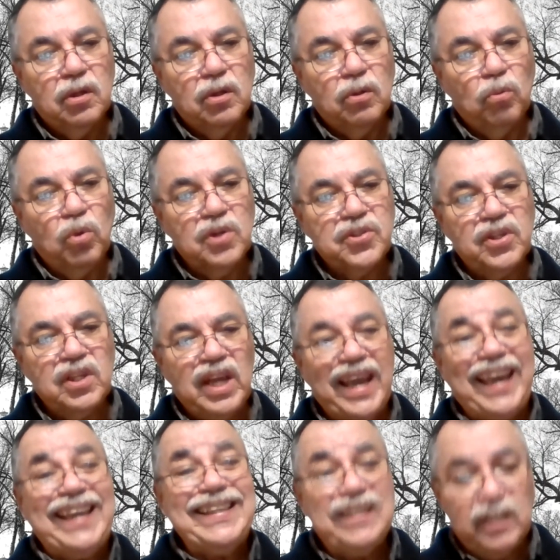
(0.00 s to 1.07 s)
was in
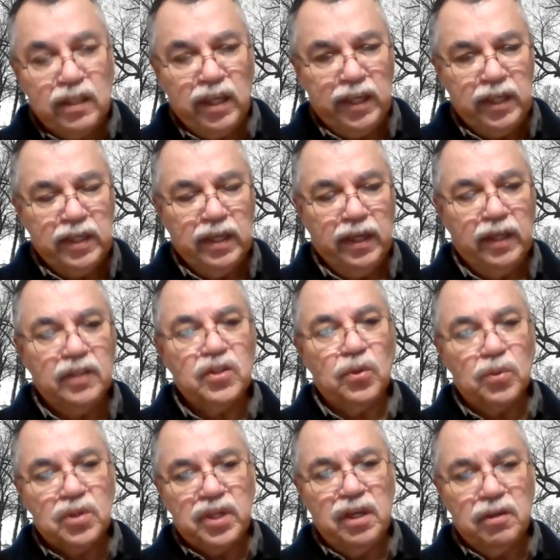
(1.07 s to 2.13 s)
1889, so
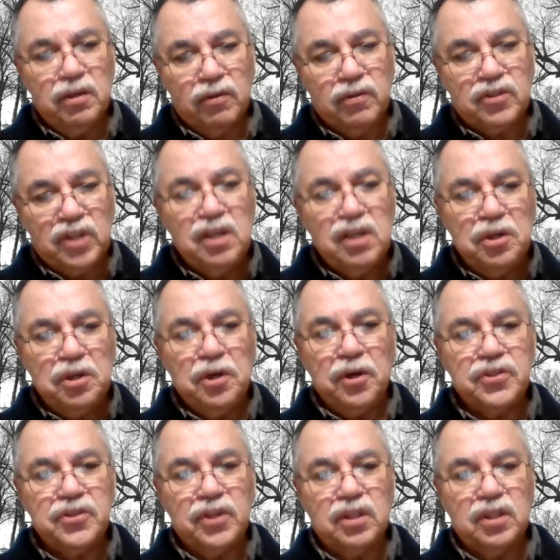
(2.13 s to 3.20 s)
10
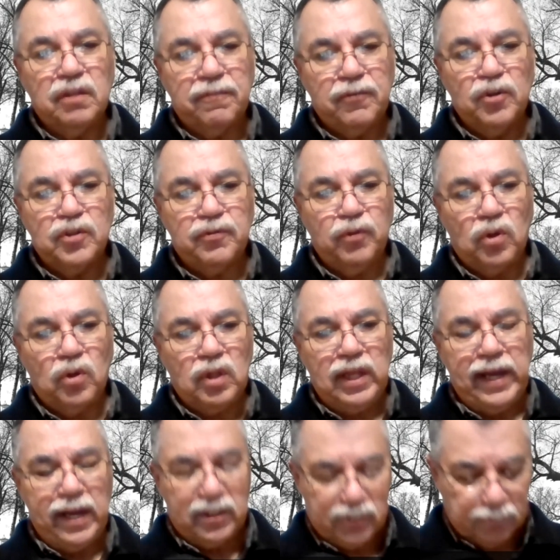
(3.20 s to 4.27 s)
years to get the first full
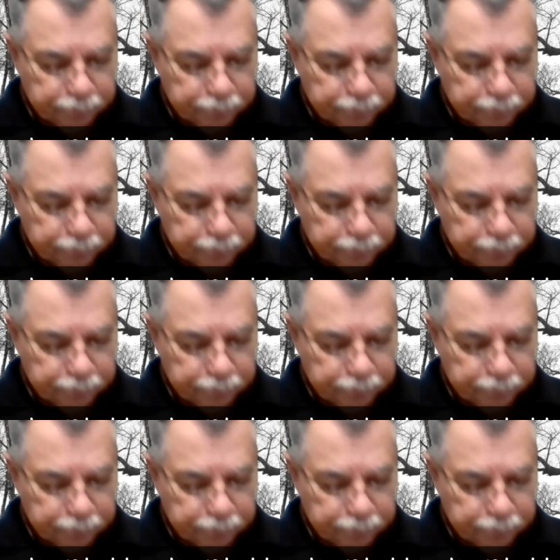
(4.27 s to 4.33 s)
class.